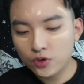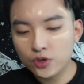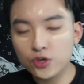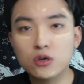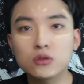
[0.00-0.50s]

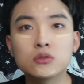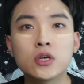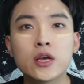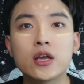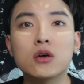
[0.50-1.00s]
You know,
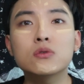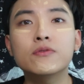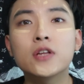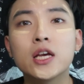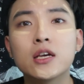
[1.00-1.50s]
and I also
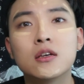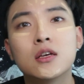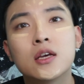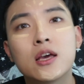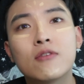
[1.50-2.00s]
feel like
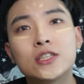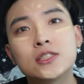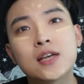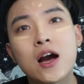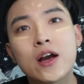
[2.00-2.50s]
if I
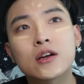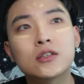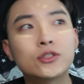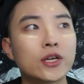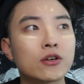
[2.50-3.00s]
just hire
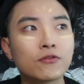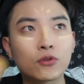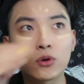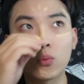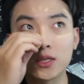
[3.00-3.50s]
a trainer
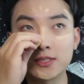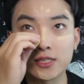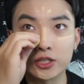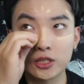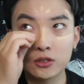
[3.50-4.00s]
for one
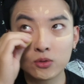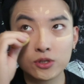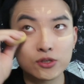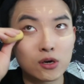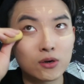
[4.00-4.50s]
session or
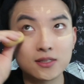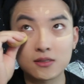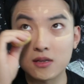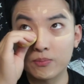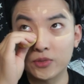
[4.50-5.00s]
so,
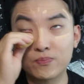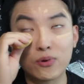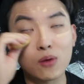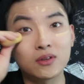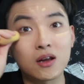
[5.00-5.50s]
it's
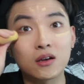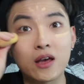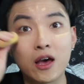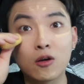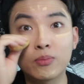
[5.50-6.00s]
probably not gonna
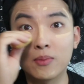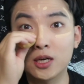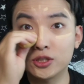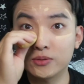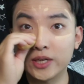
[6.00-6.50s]
help
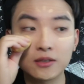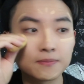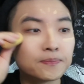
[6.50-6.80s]
much, right?